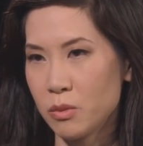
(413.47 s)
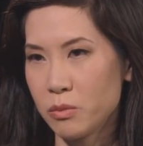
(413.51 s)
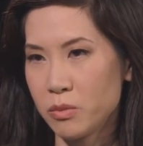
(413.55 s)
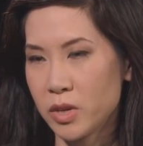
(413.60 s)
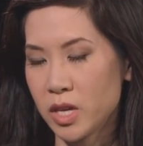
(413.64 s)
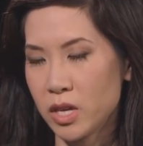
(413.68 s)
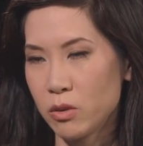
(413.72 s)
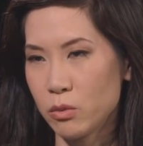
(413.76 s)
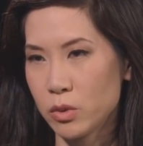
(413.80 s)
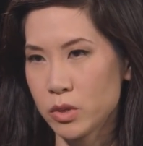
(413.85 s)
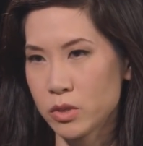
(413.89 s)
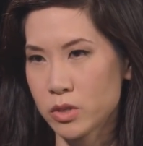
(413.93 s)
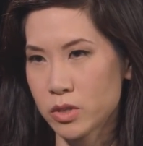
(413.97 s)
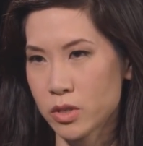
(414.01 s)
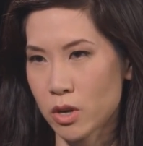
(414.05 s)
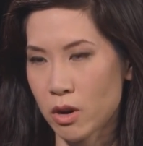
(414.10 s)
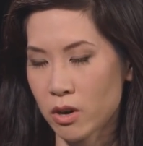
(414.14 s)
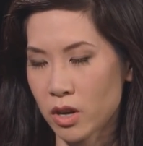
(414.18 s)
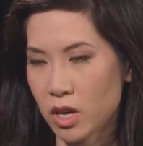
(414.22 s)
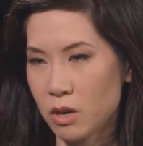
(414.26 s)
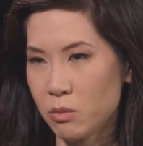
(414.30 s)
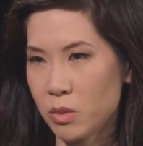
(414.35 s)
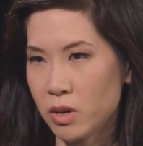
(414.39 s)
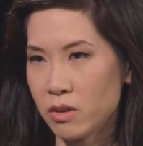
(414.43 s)
He was
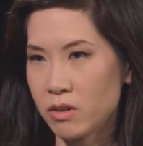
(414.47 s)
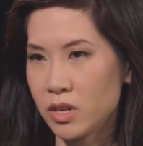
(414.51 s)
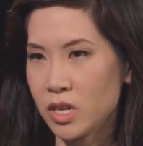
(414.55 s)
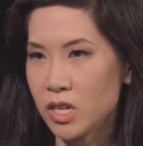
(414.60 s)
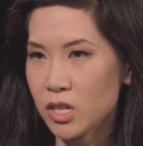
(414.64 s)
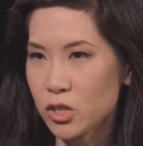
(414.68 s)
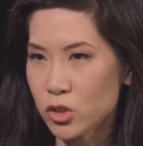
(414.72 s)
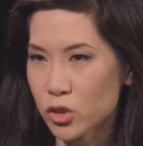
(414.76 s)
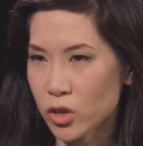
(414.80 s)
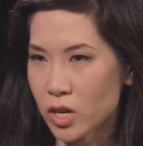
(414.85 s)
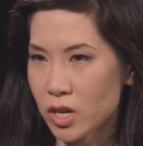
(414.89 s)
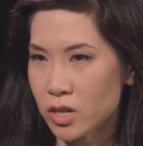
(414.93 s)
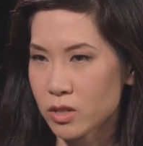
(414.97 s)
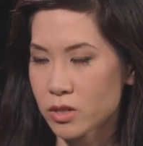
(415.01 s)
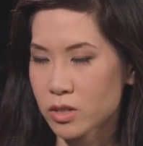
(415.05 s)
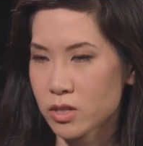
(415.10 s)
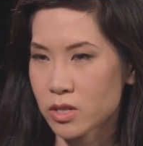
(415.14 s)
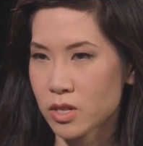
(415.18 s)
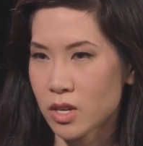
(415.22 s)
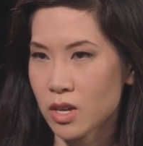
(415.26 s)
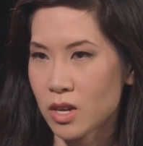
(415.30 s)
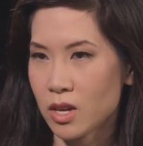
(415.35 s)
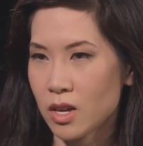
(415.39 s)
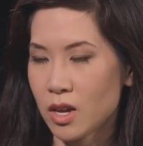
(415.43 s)
talking about
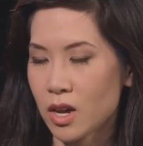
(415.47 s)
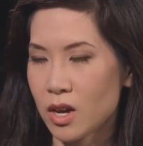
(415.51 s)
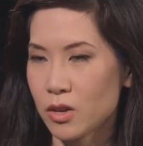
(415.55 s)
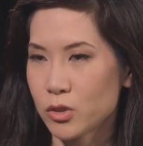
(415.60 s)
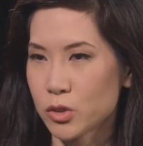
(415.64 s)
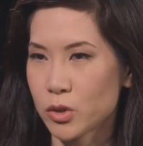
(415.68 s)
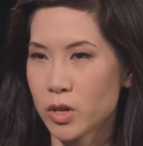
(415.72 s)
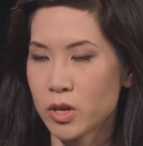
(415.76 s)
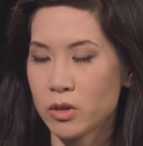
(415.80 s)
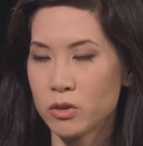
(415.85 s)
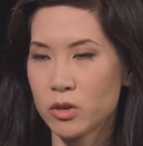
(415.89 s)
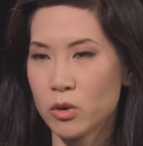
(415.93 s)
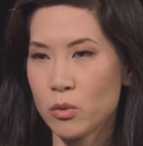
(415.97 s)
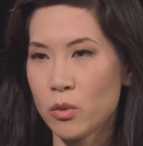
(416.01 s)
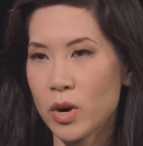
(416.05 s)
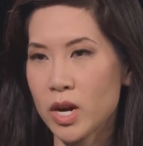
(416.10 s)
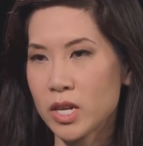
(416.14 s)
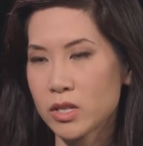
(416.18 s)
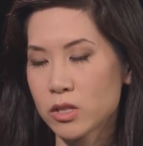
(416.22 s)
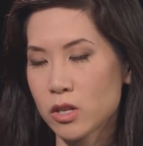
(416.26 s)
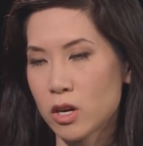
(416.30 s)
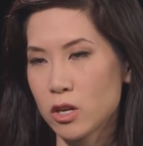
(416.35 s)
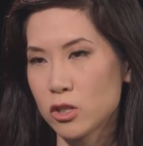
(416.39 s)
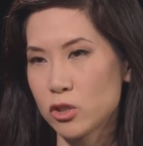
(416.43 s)
interest. So I don't know why
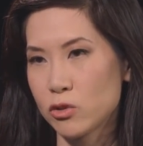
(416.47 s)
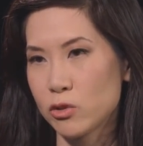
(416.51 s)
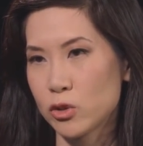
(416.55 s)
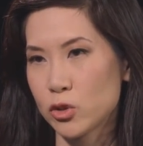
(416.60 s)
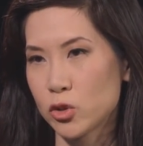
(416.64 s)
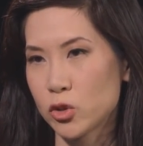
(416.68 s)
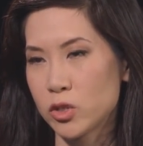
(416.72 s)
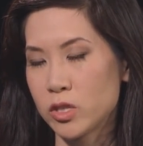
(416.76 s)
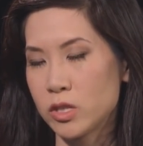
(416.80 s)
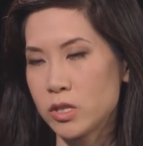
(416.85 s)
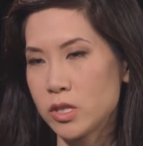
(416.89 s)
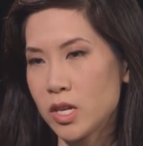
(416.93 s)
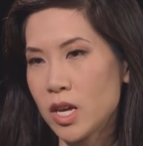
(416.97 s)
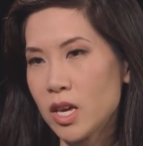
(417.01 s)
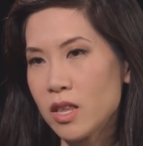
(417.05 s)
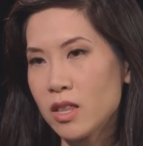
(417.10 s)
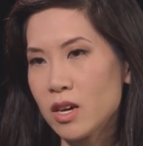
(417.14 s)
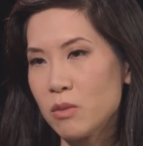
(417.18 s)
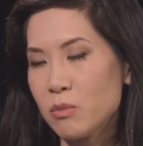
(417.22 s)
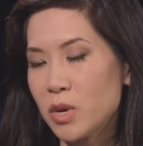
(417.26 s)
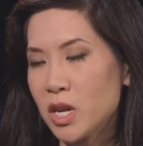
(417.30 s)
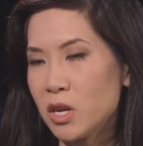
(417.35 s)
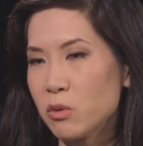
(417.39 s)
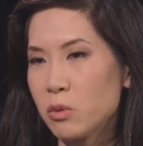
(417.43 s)
it's controversial to say
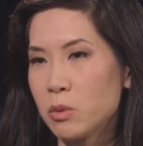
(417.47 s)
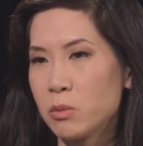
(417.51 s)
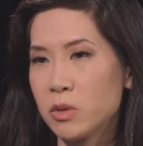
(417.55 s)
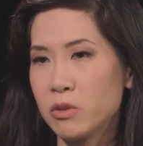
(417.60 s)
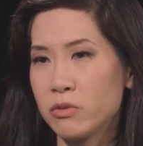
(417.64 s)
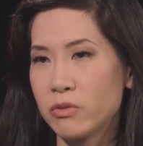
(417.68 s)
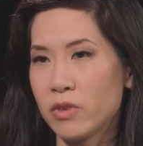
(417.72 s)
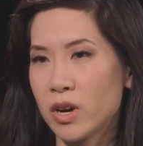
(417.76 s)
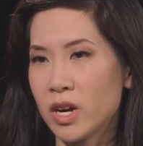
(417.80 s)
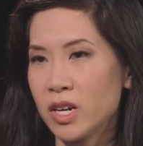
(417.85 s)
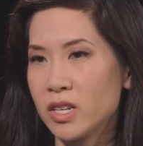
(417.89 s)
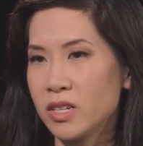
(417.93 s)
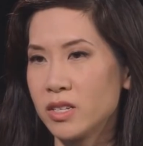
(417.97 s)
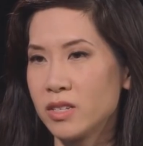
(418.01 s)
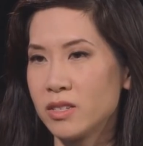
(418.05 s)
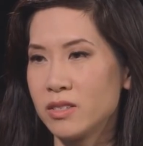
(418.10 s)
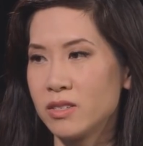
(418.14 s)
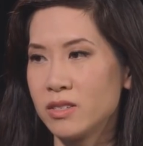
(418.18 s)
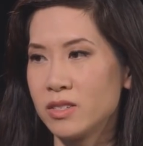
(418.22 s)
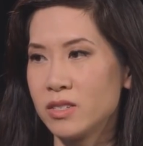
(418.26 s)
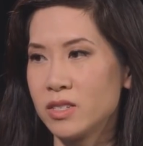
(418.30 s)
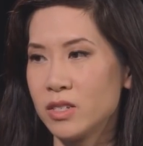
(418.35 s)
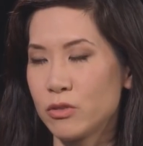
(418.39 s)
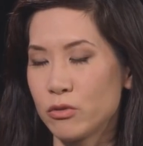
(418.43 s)
that men and women find
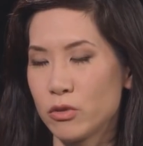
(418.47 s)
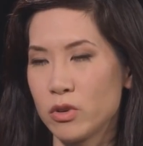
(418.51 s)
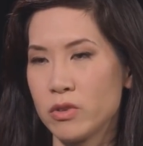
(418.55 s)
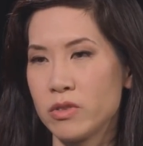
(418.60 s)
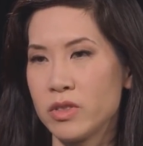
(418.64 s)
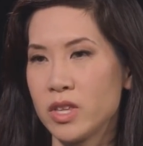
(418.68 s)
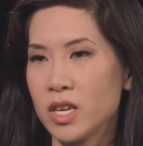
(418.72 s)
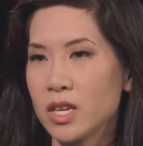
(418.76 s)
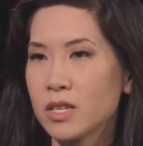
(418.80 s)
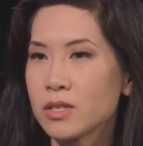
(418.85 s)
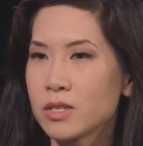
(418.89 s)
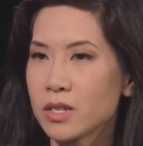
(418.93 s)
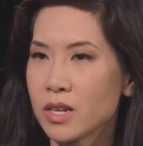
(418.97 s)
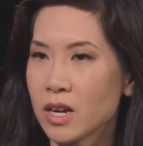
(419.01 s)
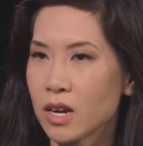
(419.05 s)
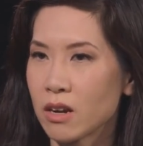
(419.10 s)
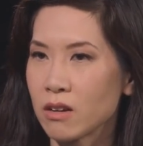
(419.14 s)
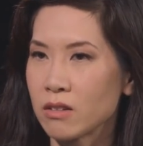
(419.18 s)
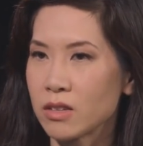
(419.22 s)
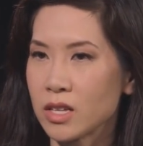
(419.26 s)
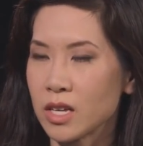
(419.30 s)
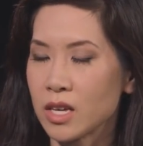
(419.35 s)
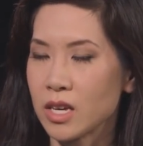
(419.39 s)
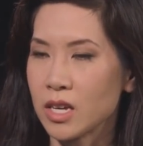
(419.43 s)
different things inherently